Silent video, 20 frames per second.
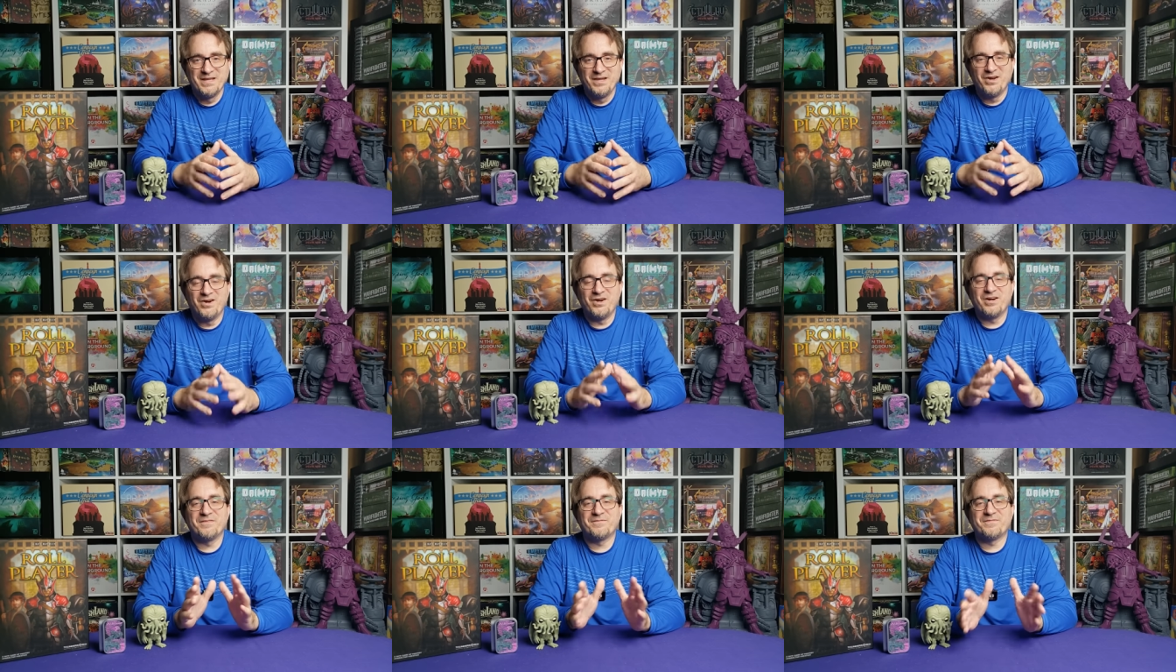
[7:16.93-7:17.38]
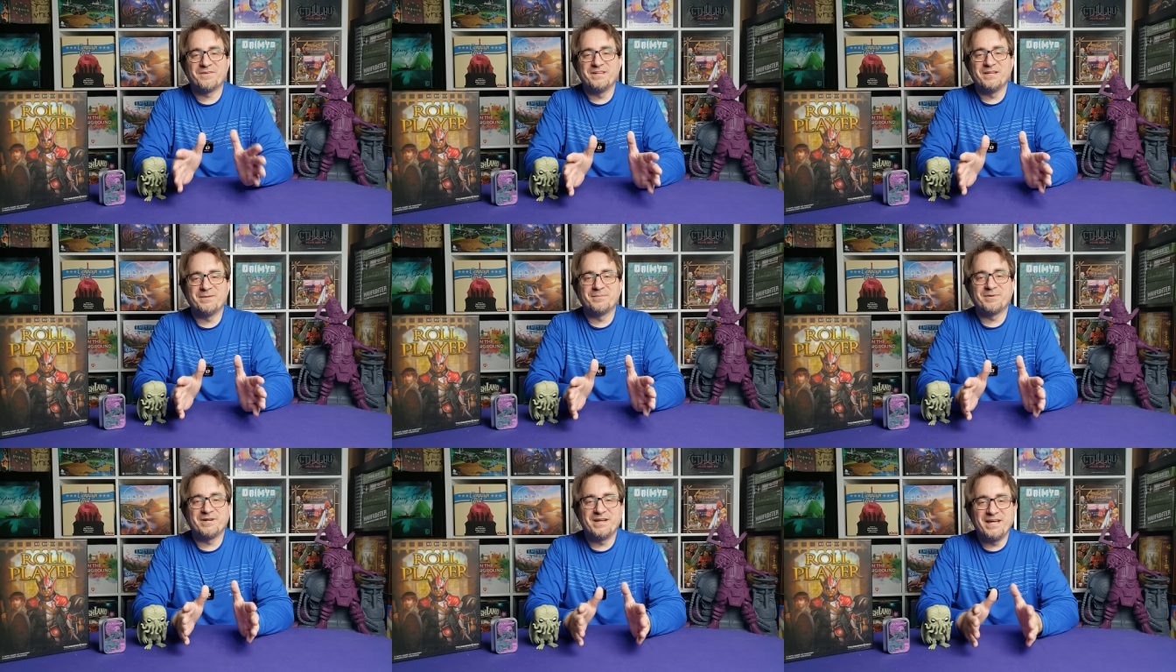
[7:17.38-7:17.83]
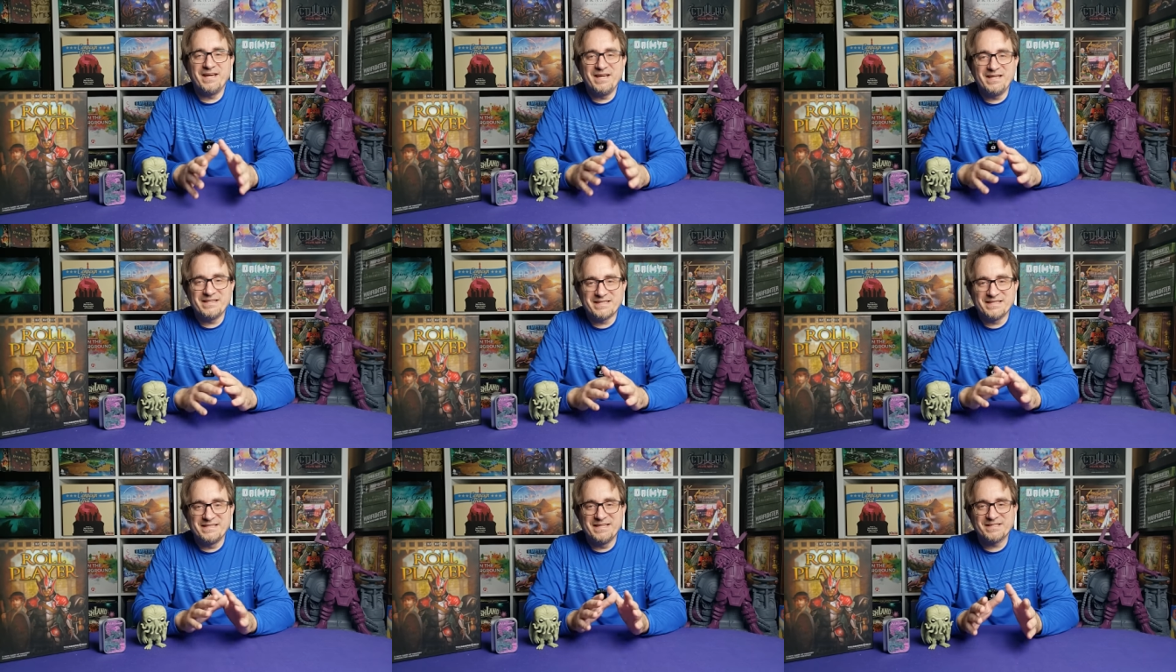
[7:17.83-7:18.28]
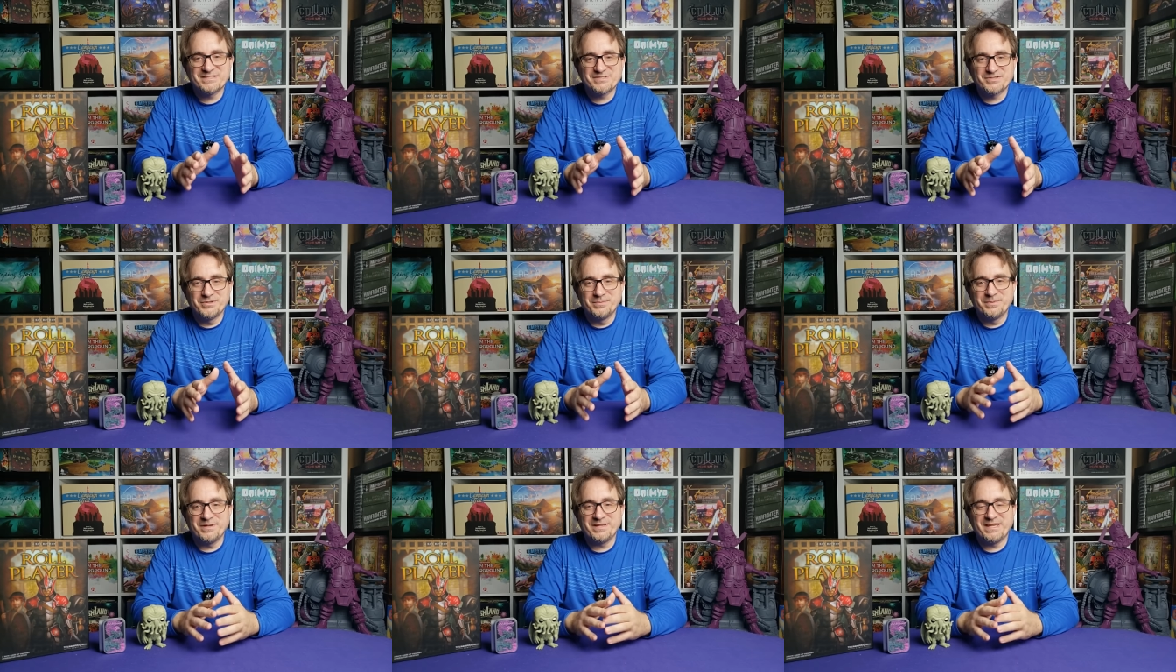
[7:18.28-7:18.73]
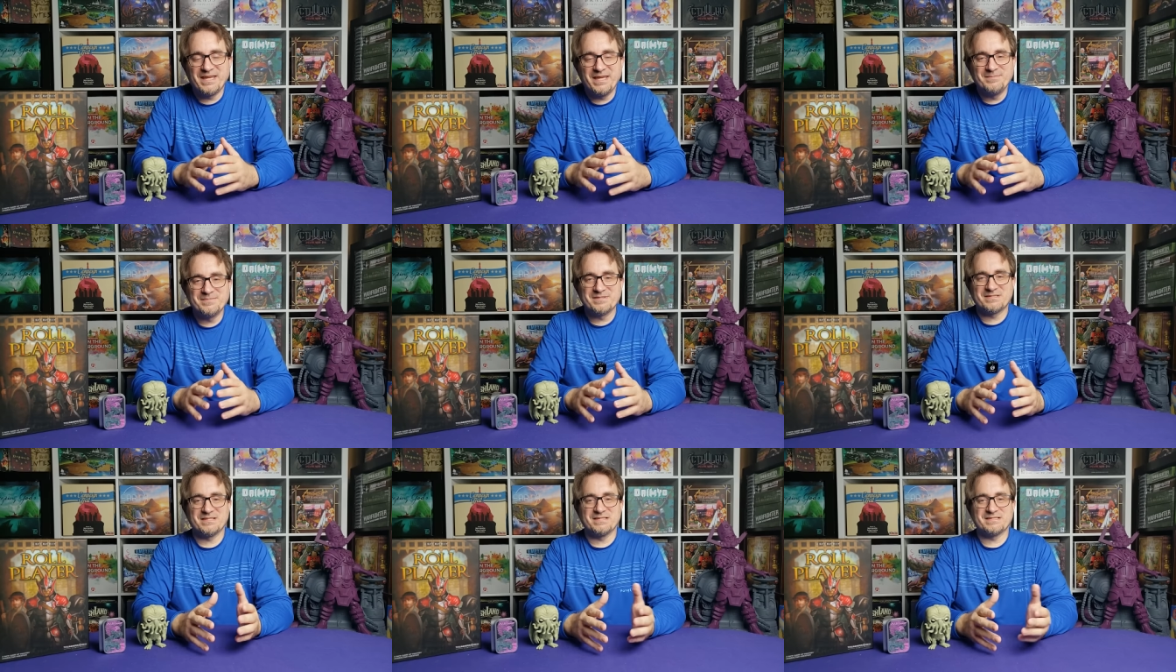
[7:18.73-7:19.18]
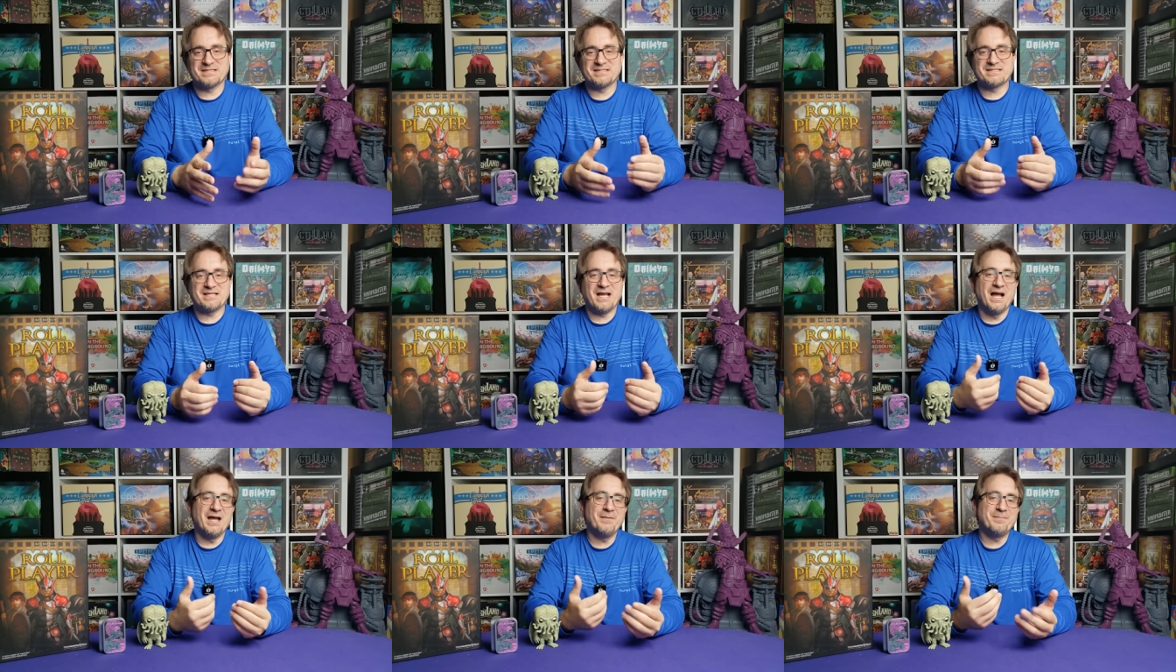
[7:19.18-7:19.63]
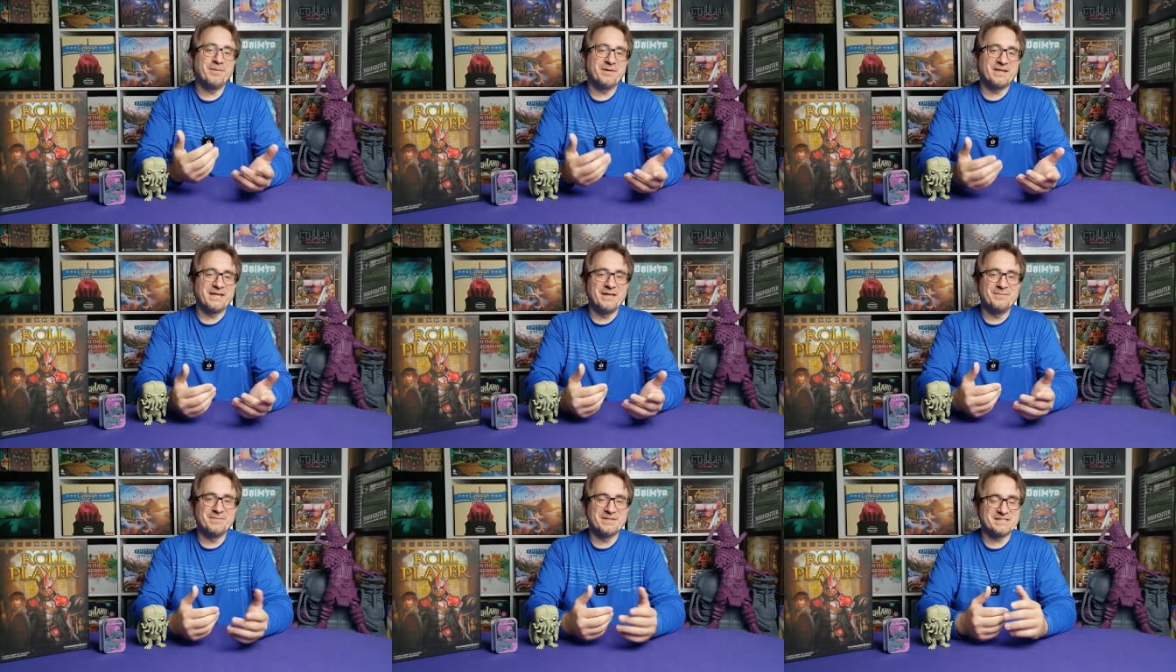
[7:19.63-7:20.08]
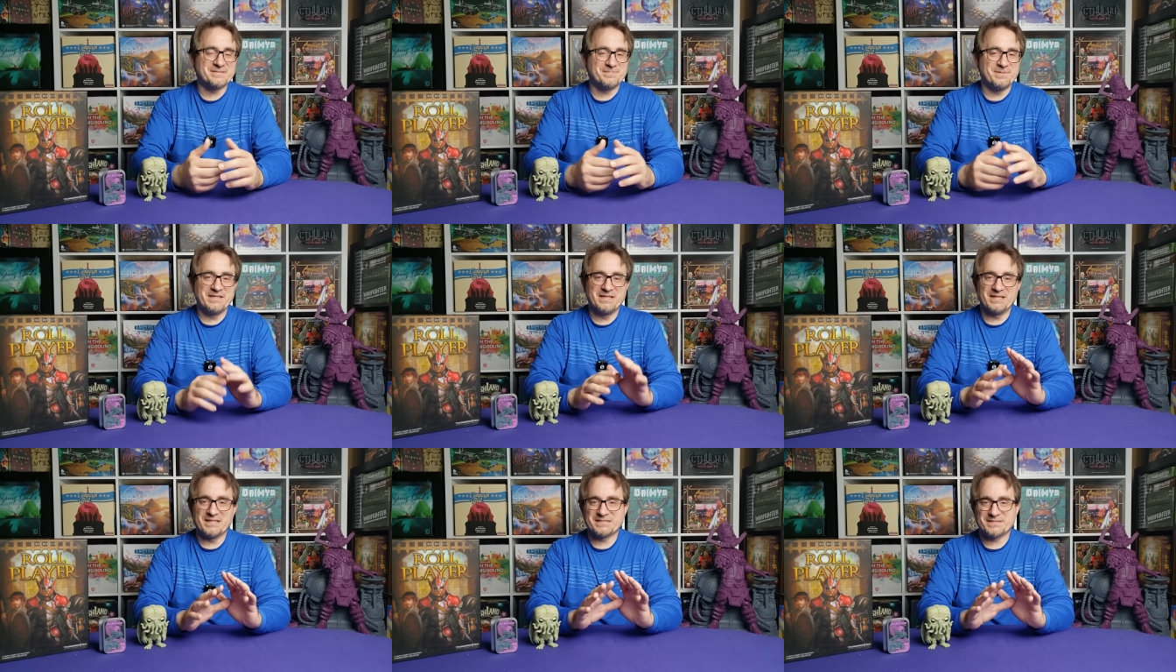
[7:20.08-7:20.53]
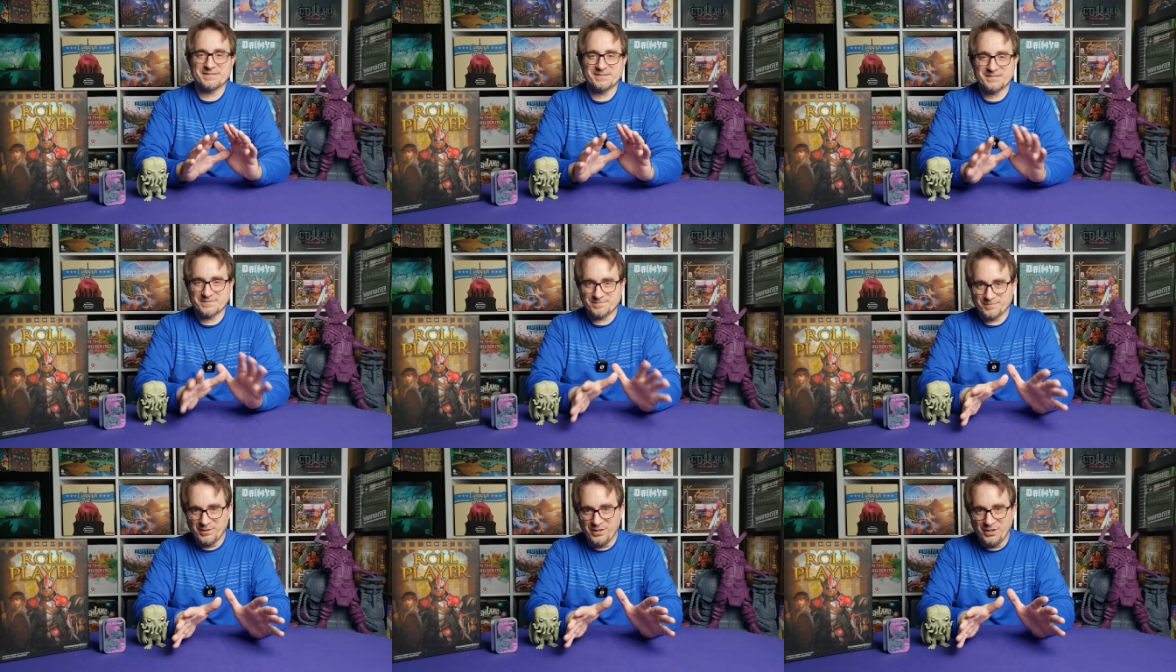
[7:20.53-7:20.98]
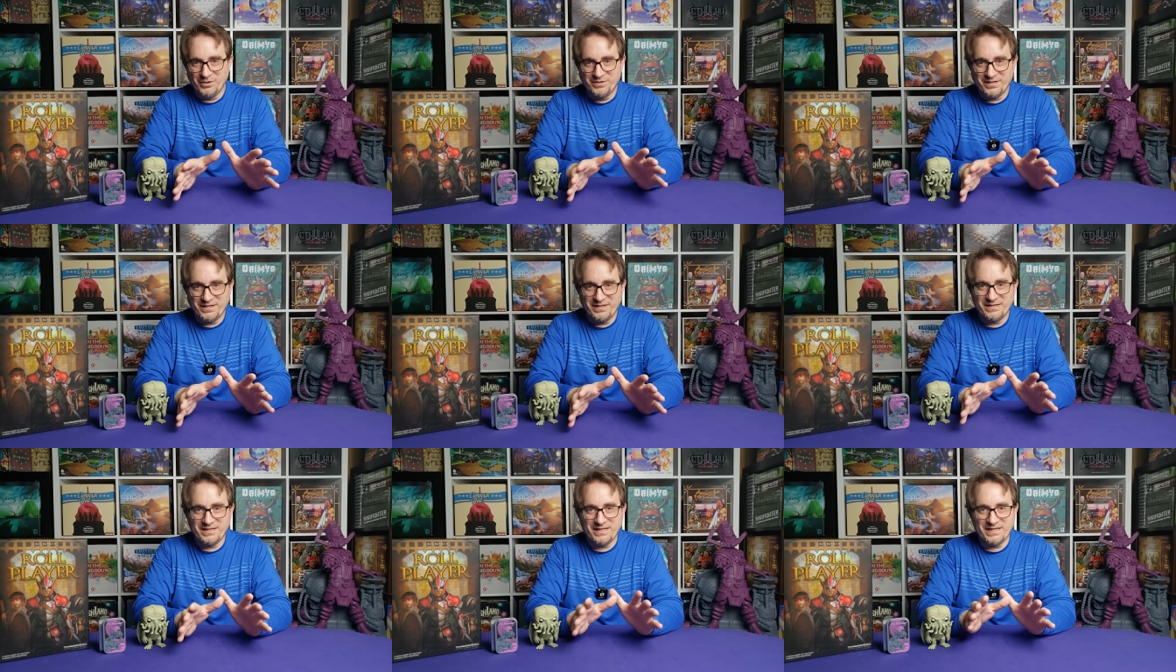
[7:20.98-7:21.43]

All right, for number eight, the next group of games is a type of game that's been exploding